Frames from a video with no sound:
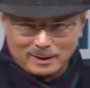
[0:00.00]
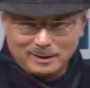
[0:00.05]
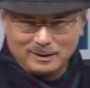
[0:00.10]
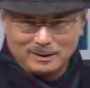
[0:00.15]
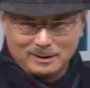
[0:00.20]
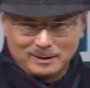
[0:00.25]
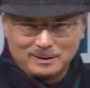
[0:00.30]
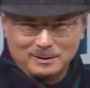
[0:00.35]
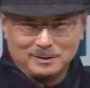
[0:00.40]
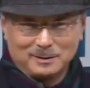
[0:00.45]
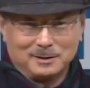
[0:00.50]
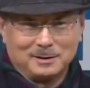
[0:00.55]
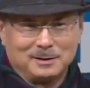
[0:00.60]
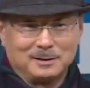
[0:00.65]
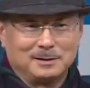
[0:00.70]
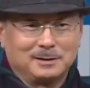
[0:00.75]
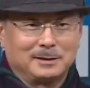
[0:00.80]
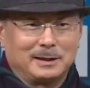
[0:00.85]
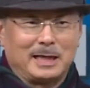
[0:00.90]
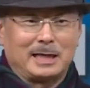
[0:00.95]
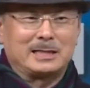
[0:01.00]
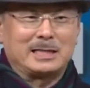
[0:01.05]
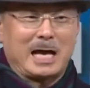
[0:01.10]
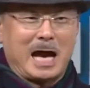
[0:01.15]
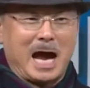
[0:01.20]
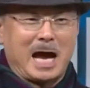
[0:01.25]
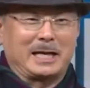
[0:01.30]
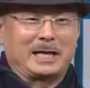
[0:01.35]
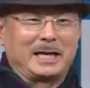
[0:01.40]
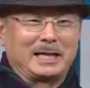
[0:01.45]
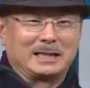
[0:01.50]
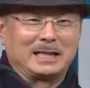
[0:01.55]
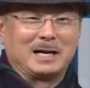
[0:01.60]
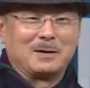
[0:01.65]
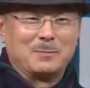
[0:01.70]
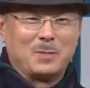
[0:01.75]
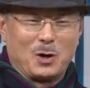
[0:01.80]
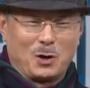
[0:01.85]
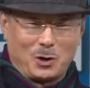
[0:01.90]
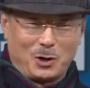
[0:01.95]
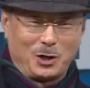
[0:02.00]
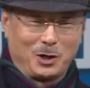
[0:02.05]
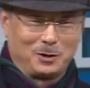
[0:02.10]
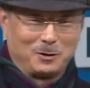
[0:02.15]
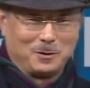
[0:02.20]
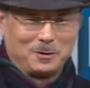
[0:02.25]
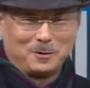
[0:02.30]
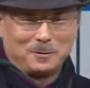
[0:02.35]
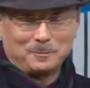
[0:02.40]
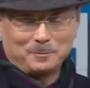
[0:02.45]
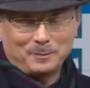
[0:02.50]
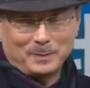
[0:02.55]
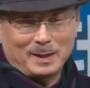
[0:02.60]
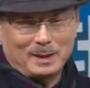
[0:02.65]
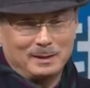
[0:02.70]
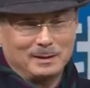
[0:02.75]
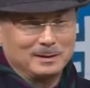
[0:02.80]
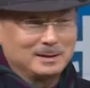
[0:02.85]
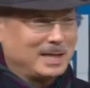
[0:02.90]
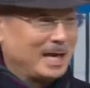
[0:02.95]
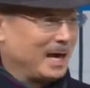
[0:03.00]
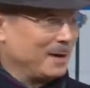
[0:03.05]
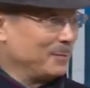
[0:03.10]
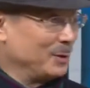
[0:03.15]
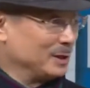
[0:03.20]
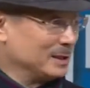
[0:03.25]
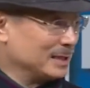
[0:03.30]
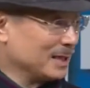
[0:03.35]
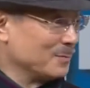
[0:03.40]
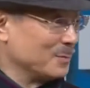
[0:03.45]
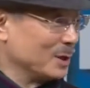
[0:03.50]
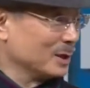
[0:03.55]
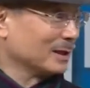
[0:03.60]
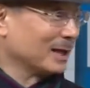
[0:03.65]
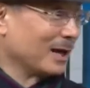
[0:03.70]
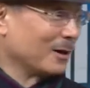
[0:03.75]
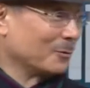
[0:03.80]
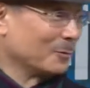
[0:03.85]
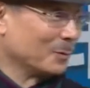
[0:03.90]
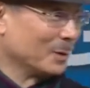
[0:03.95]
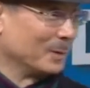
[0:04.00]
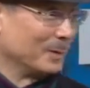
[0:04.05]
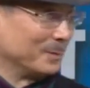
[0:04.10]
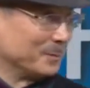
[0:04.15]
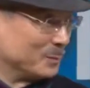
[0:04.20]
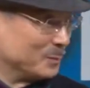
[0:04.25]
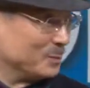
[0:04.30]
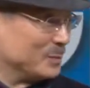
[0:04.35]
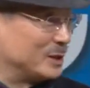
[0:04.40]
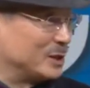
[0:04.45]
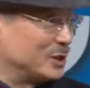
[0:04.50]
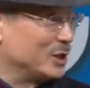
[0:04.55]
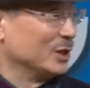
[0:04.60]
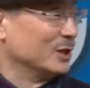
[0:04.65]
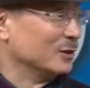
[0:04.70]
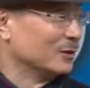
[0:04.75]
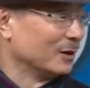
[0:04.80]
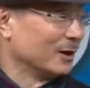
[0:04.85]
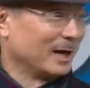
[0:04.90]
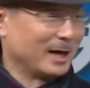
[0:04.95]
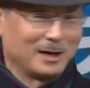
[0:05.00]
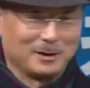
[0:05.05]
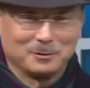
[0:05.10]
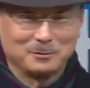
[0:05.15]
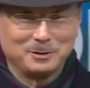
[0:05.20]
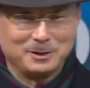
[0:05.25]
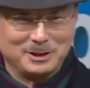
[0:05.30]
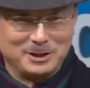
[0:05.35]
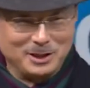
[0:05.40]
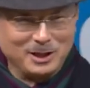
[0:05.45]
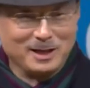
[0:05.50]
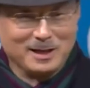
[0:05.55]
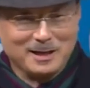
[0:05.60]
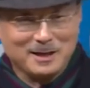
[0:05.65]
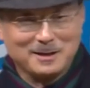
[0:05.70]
you'll probably just nibble at it. You'd be too full to even try to eat a third meal, right?